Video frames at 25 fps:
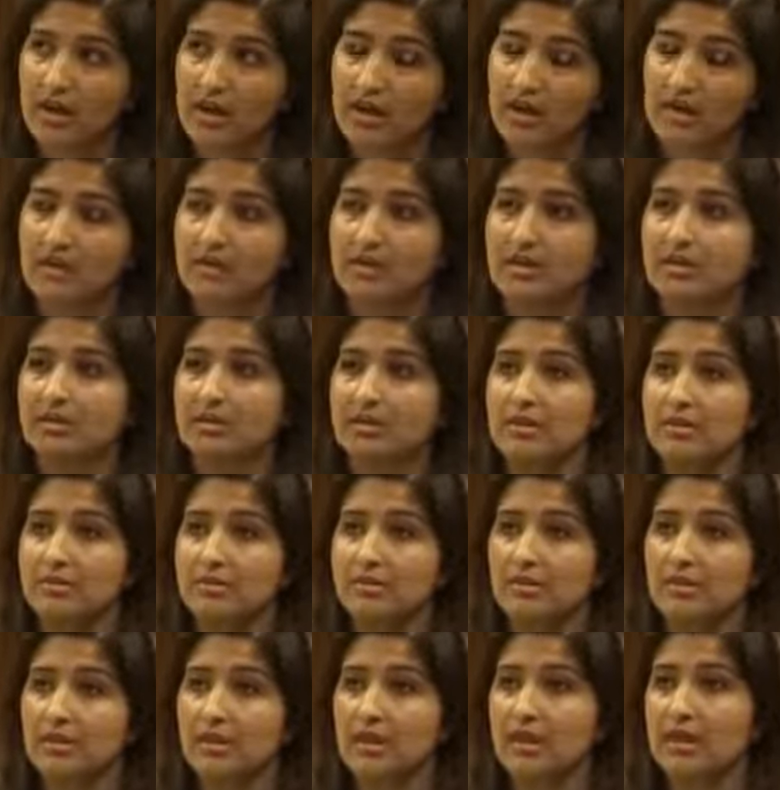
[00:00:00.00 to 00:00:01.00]
It is as
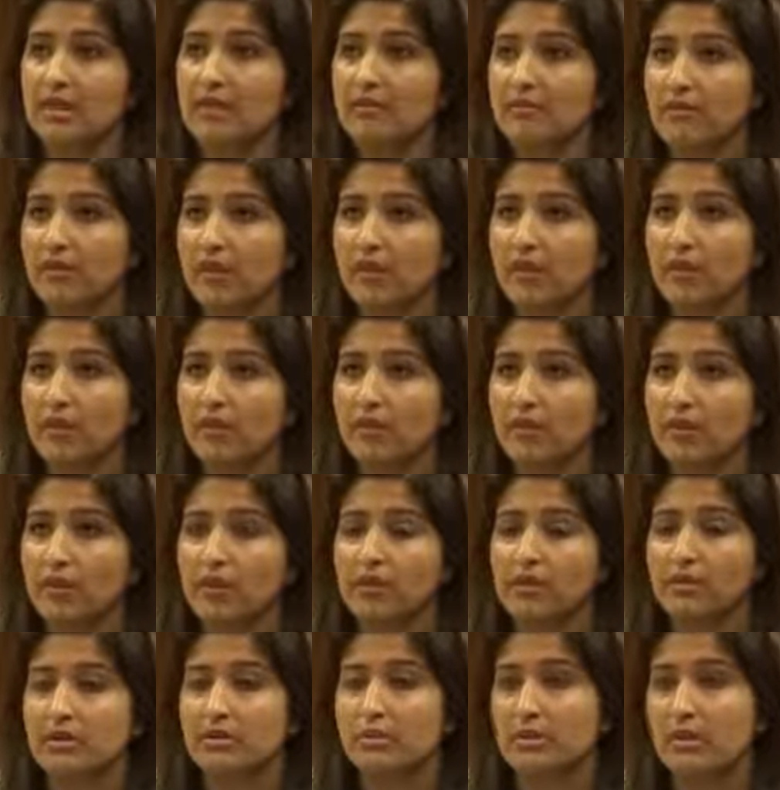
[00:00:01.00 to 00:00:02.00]
if Geneva,
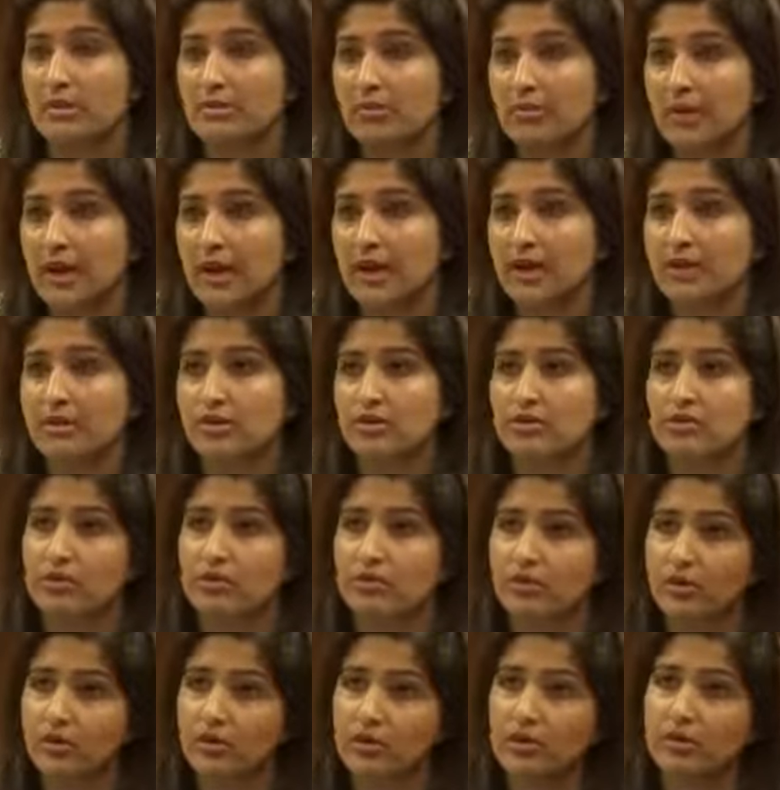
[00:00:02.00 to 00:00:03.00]
with its population,
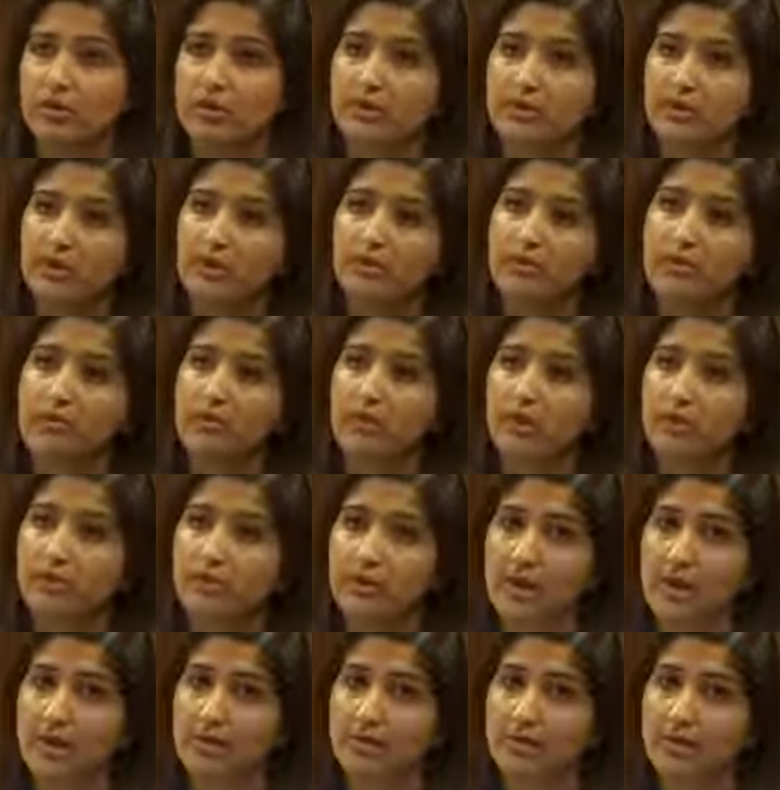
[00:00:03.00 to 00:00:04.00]
first we take the
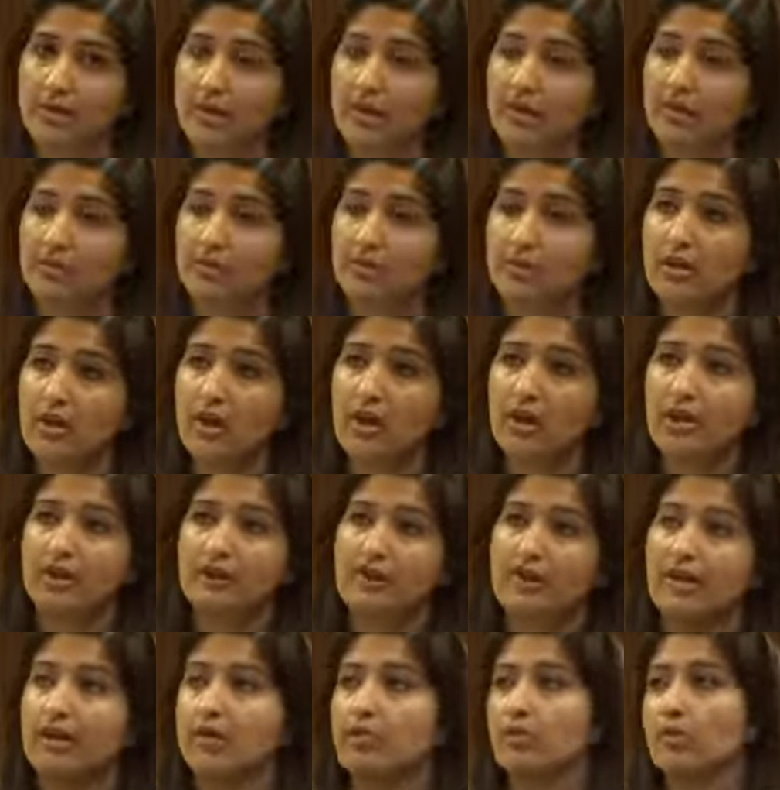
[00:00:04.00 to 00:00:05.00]
population out,
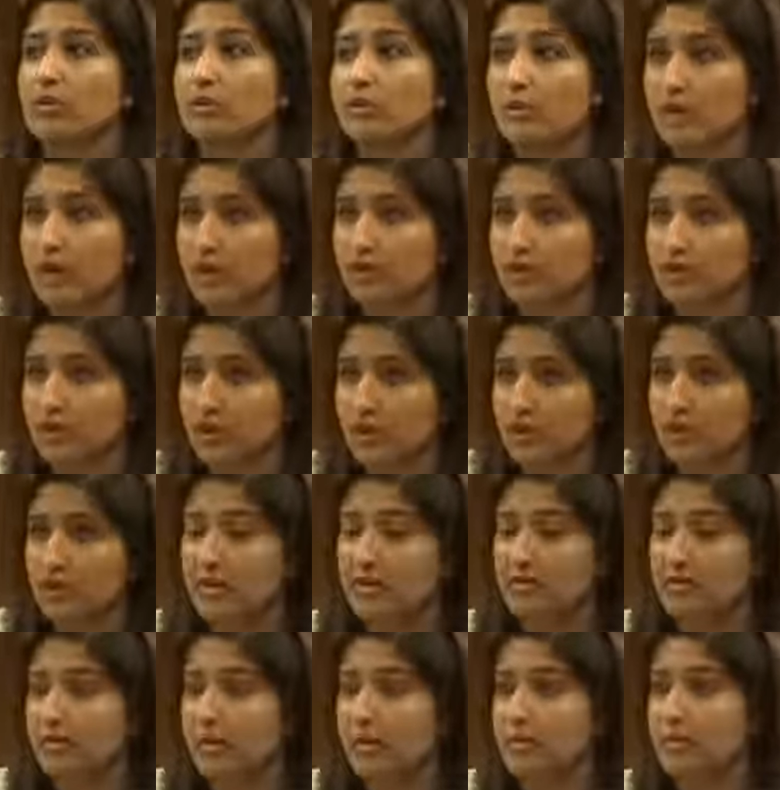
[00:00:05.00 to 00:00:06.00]
then we bomb
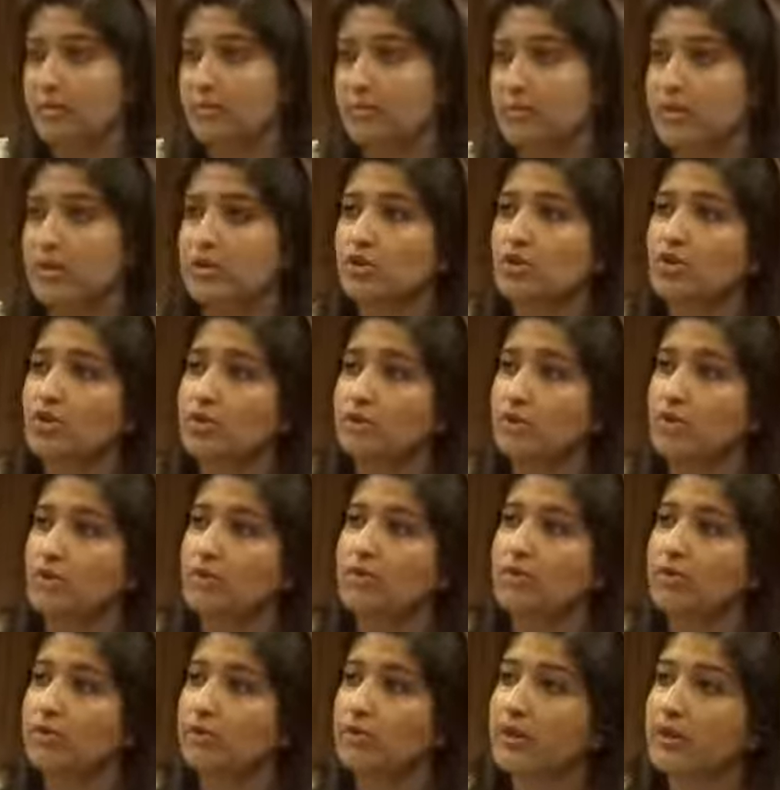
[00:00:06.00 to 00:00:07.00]
Geneva to make sure
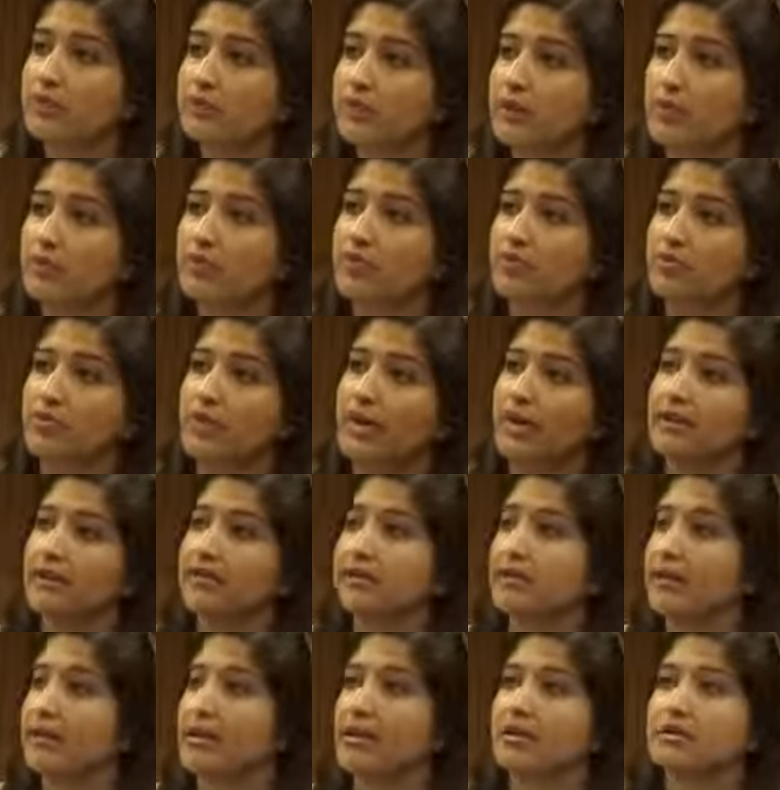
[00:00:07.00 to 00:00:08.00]
that the people who
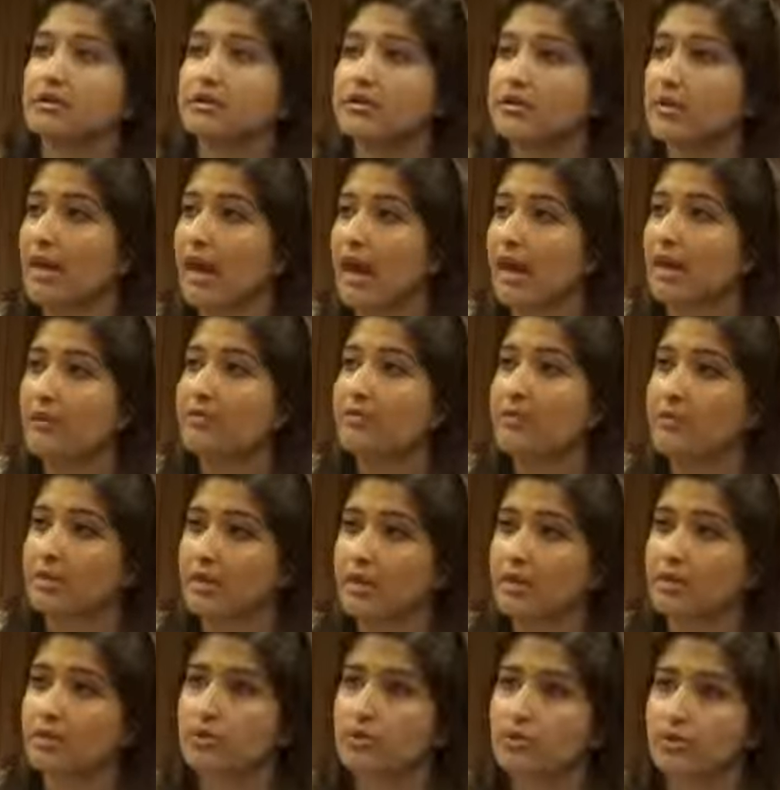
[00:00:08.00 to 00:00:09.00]
fled cannot have a
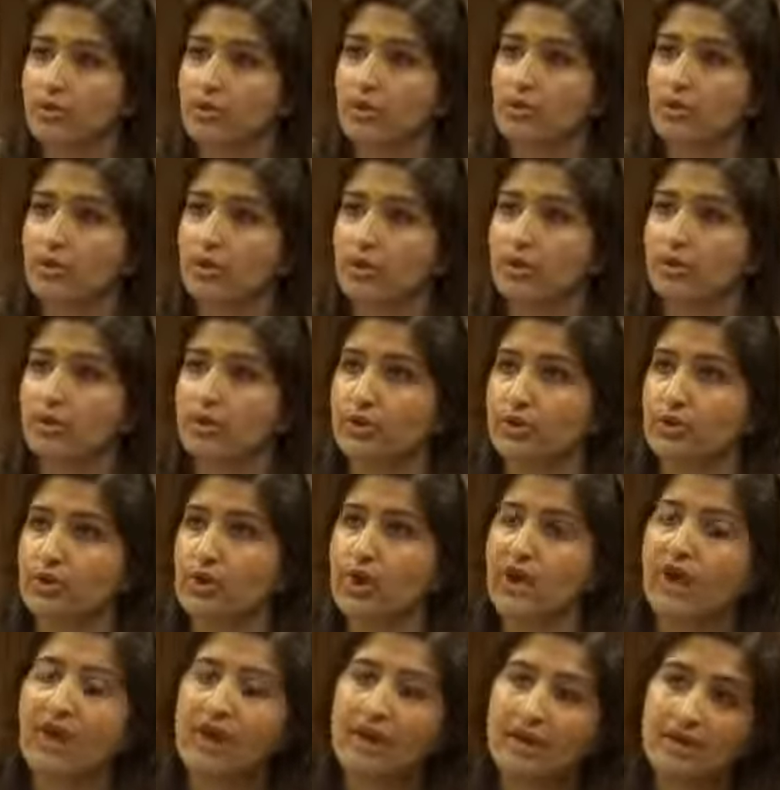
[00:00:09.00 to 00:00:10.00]
place to return to.
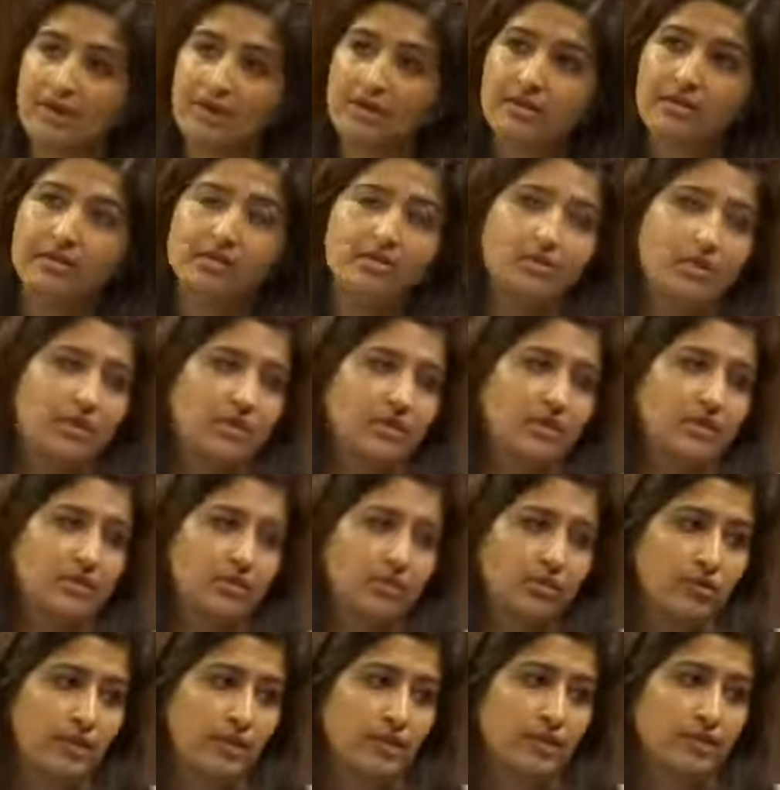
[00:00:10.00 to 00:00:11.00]
And this is what
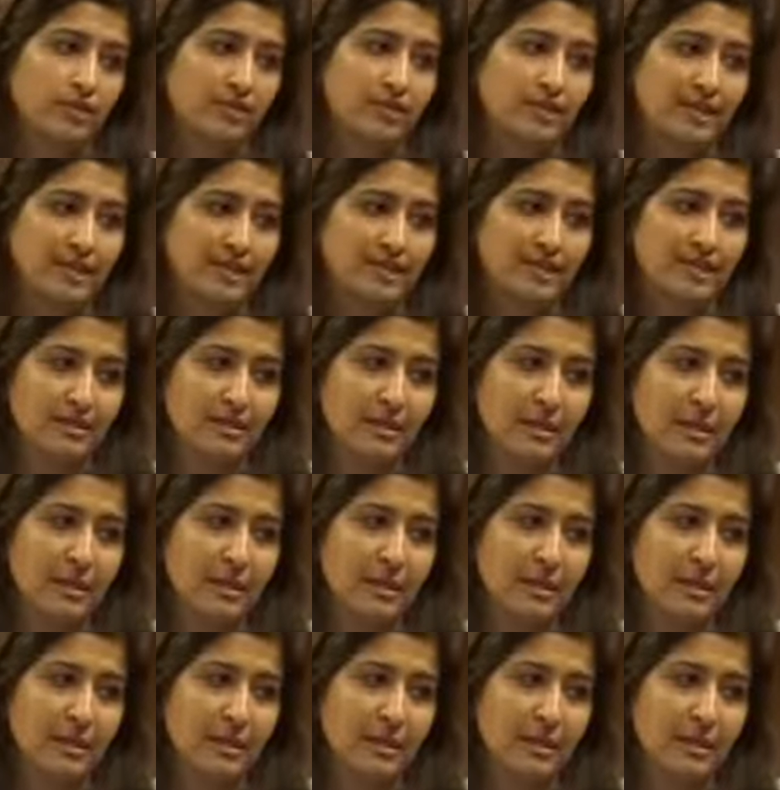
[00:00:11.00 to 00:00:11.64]
Israel did.